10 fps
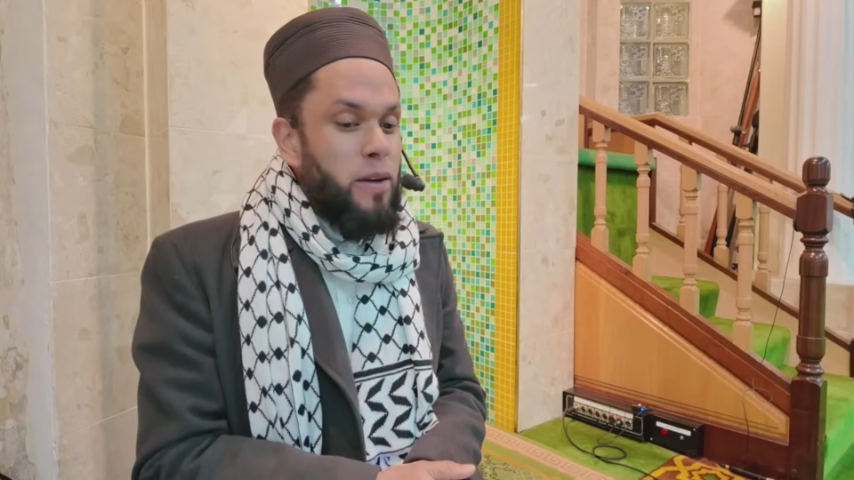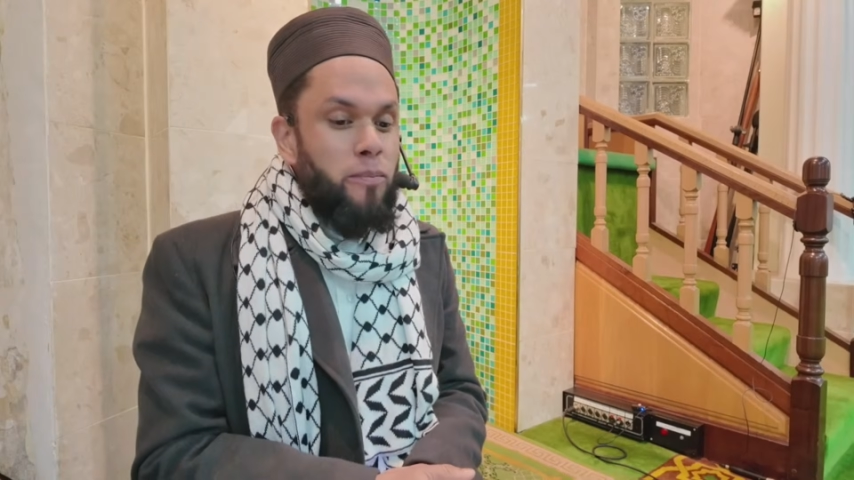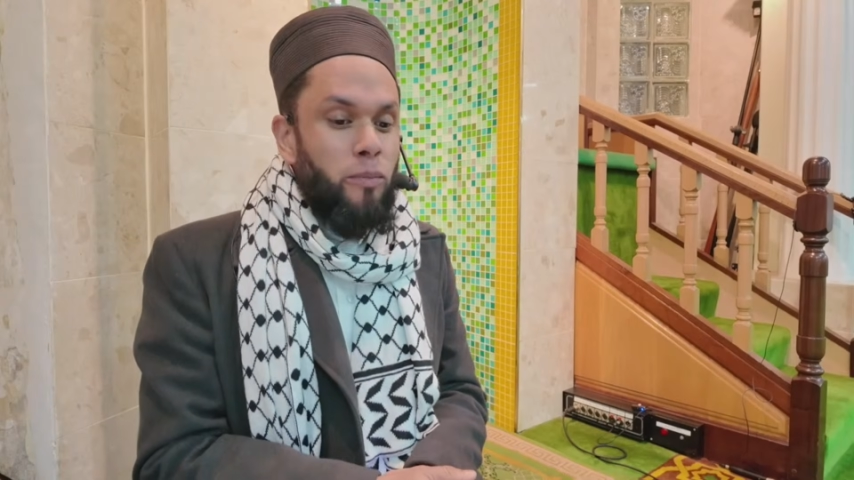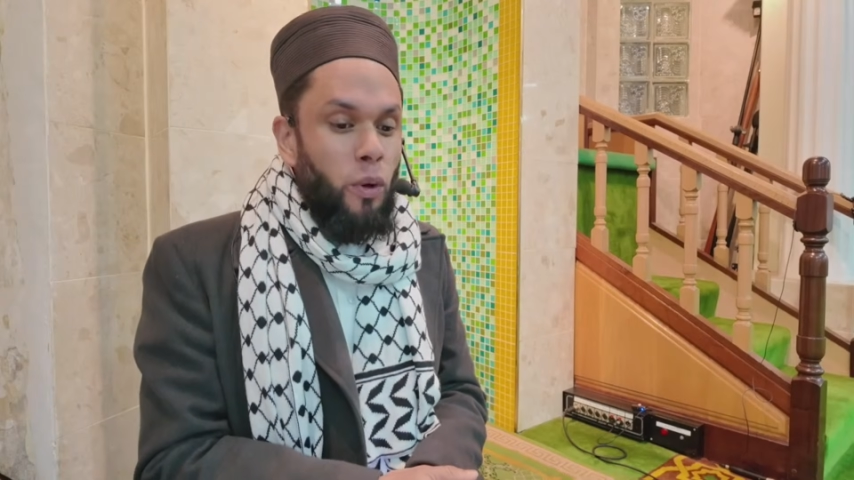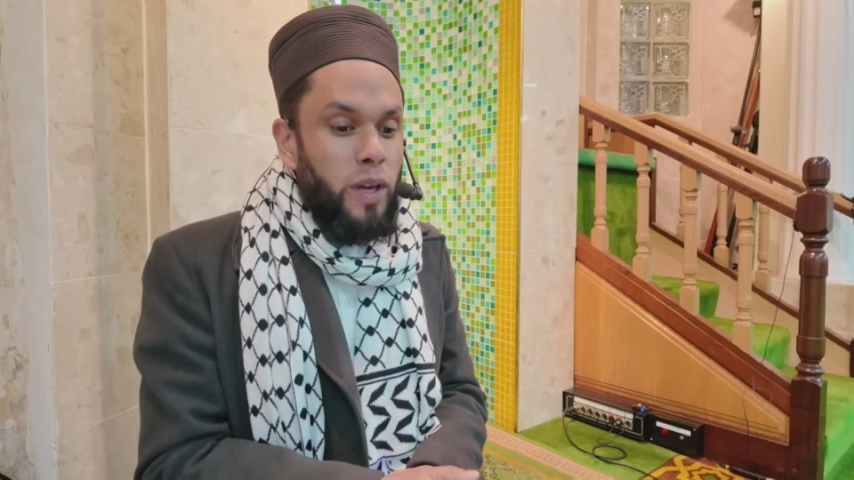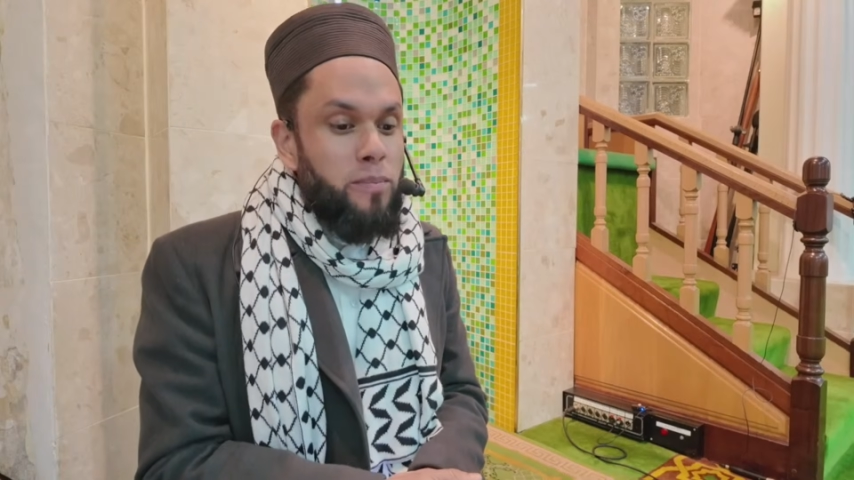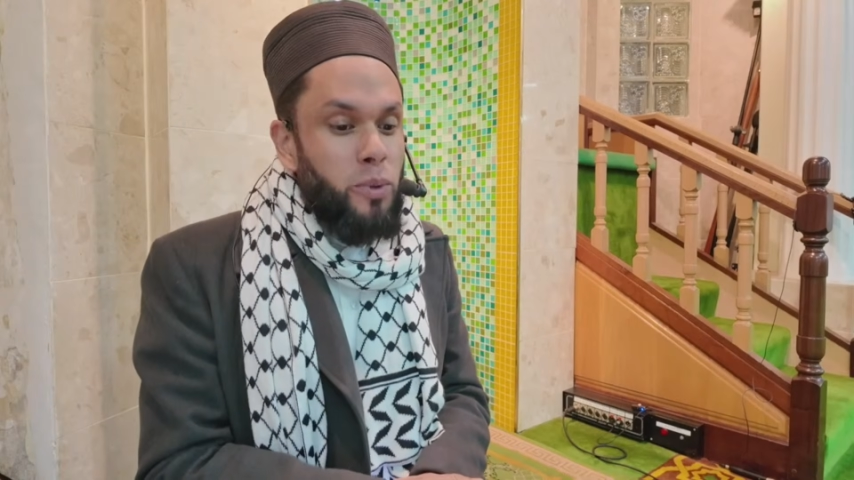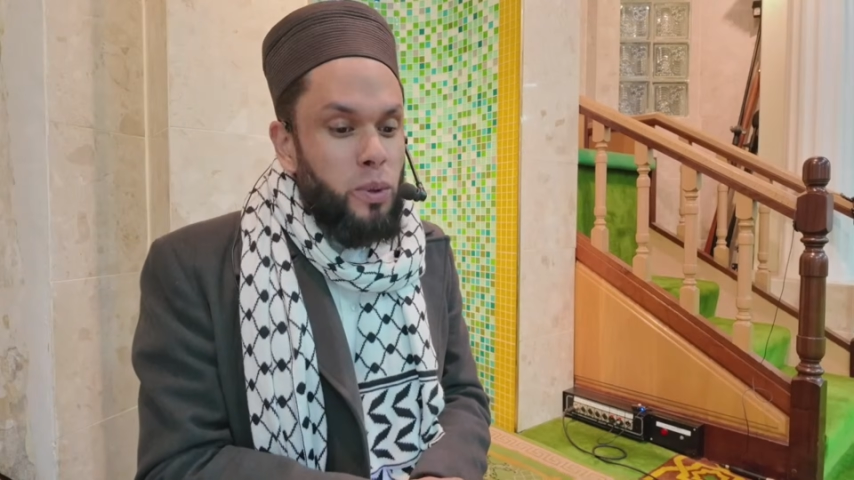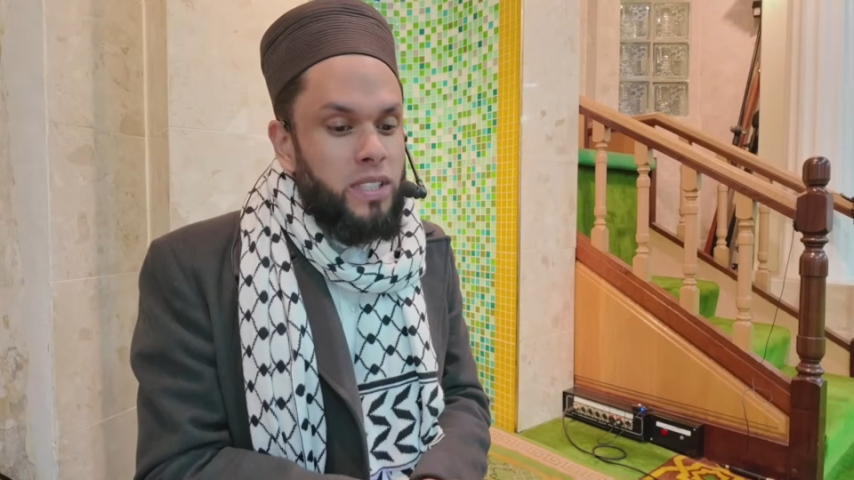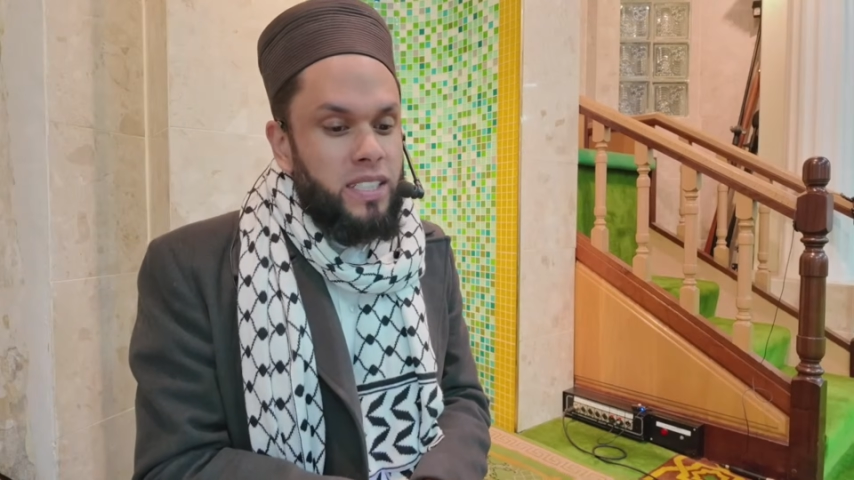More
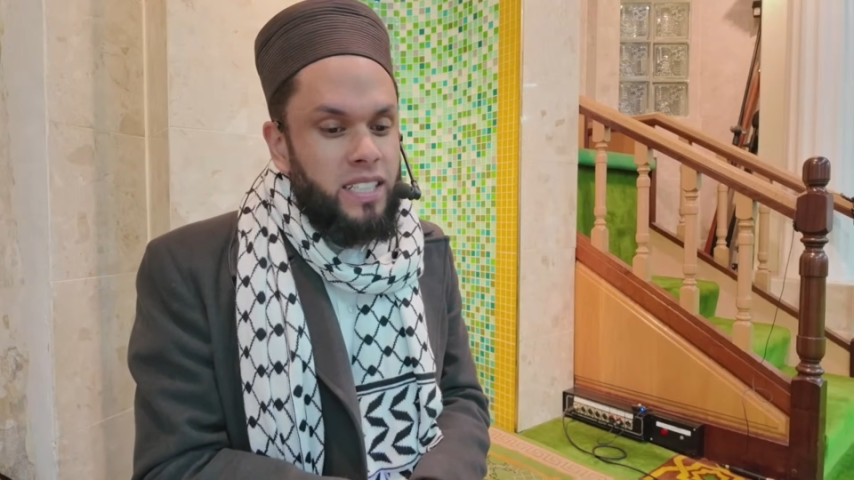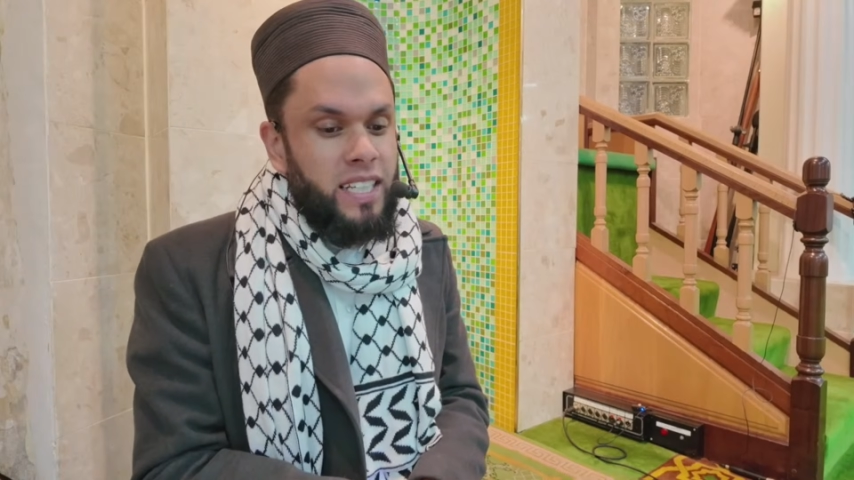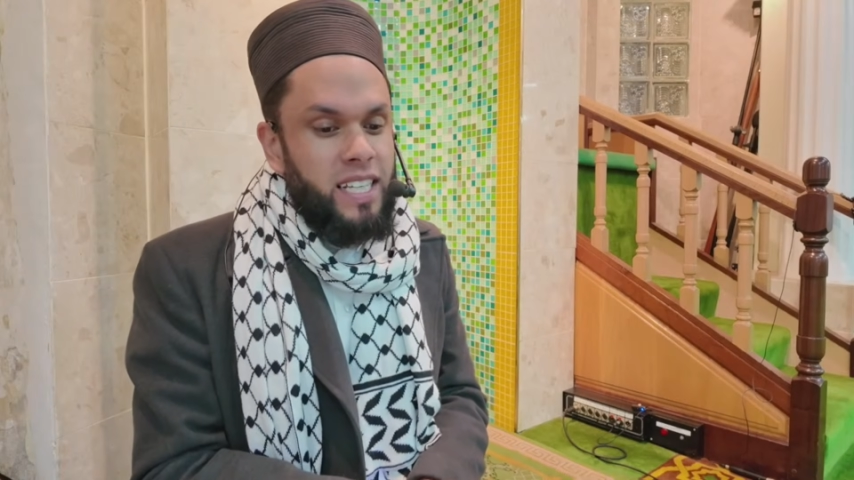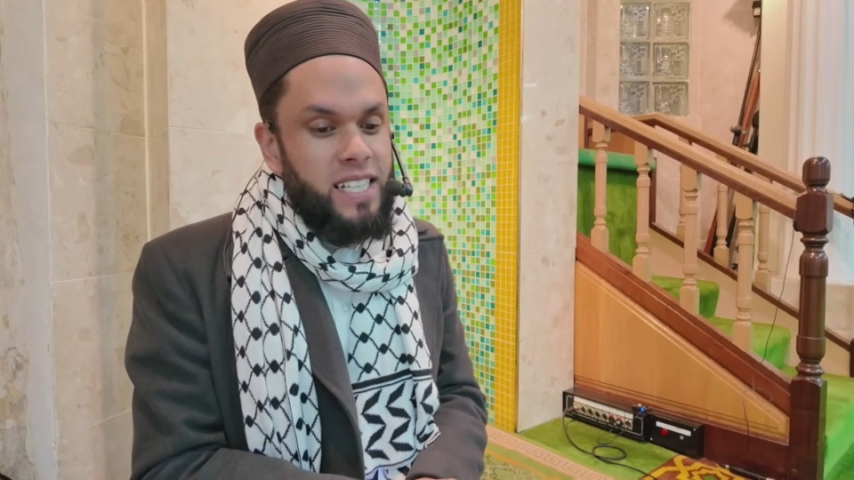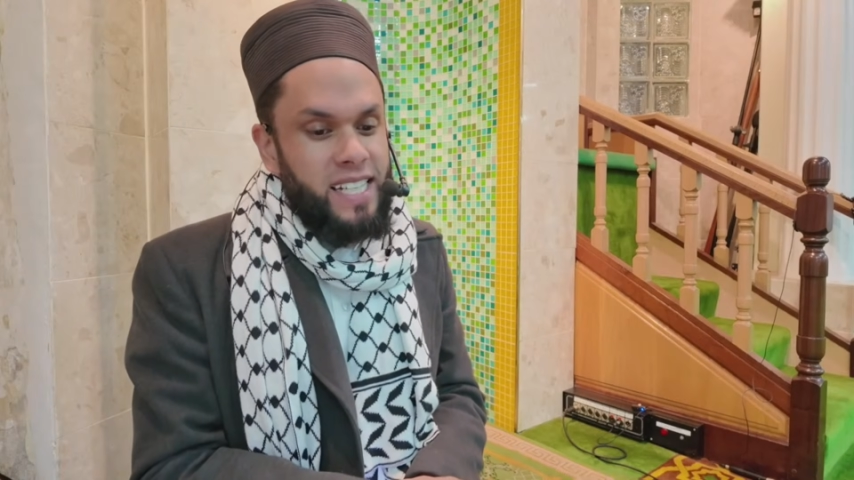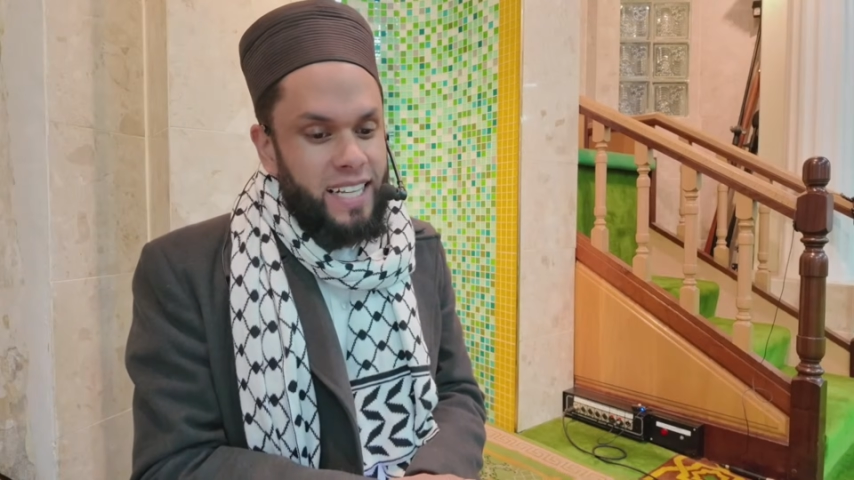importantly is